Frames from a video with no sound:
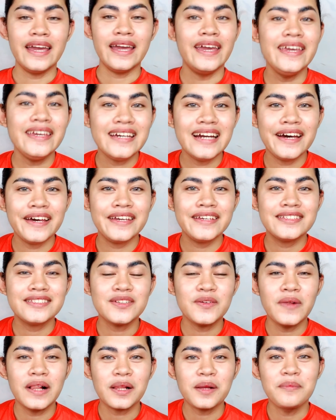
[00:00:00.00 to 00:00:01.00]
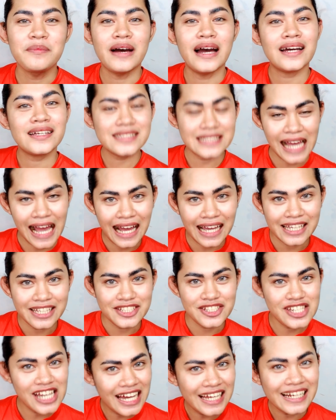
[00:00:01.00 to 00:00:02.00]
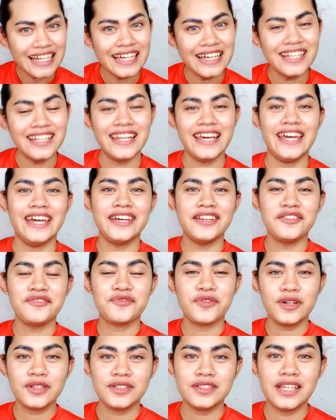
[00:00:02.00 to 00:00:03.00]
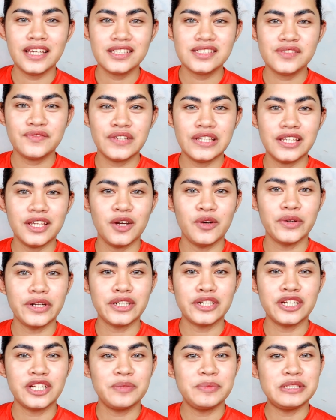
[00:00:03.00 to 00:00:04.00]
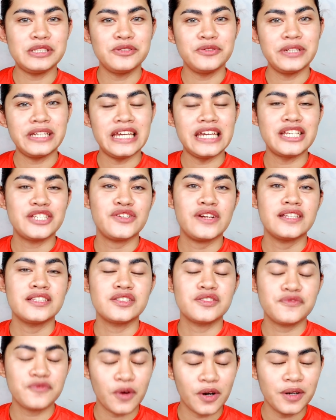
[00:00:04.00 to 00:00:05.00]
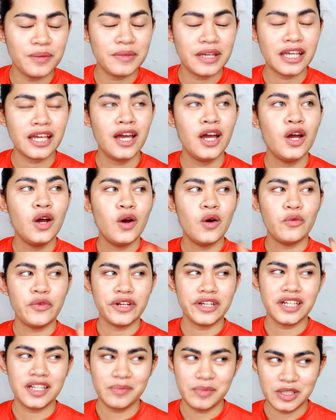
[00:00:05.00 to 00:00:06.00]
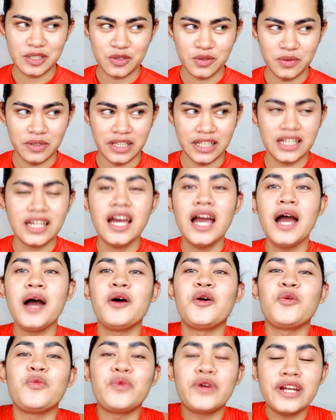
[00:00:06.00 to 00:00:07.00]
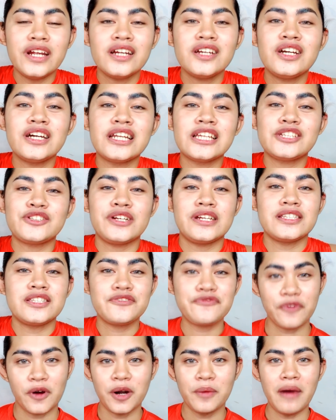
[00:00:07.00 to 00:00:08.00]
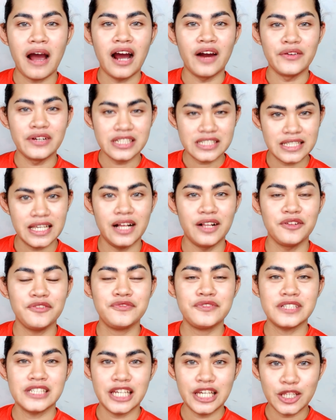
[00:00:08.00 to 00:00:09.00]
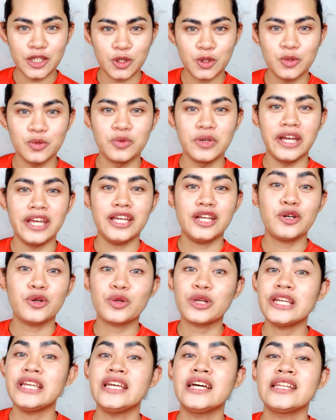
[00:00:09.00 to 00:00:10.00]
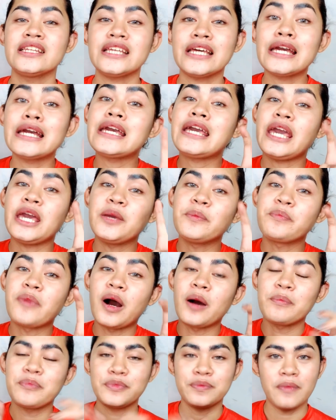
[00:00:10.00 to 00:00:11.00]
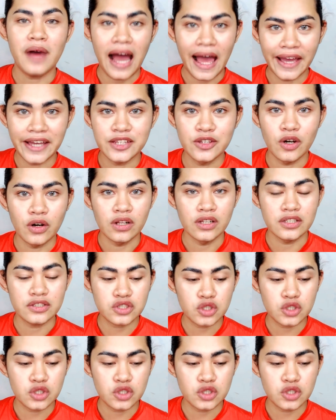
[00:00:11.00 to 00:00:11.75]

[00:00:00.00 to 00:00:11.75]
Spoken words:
Hey guys, so welcome back to aking channel, and for today's video, we're gonna be doing a transforming, we're gonna transform ourselves into a Korean K-pop idol.